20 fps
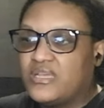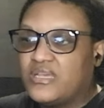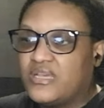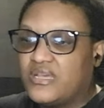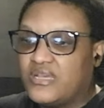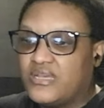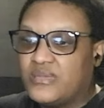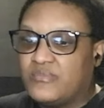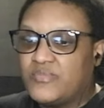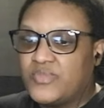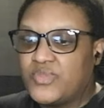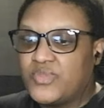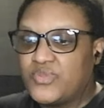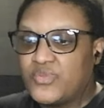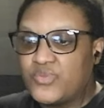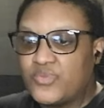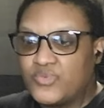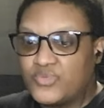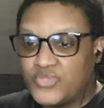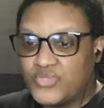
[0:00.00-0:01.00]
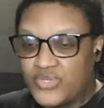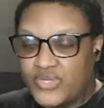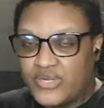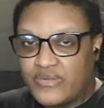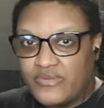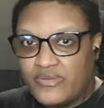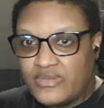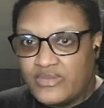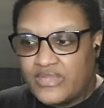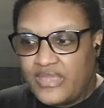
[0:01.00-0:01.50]
who took her
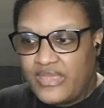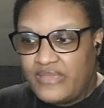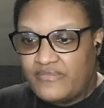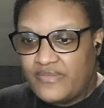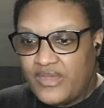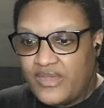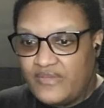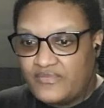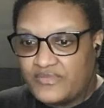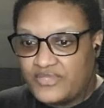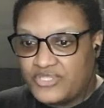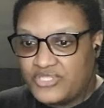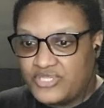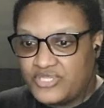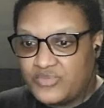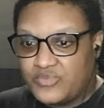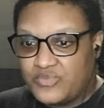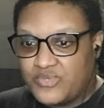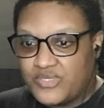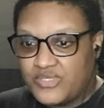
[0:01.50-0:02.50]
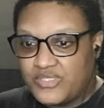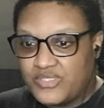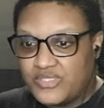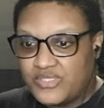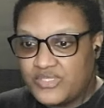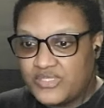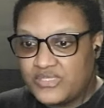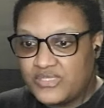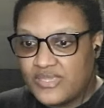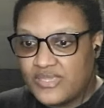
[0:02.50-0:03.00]
own life after she was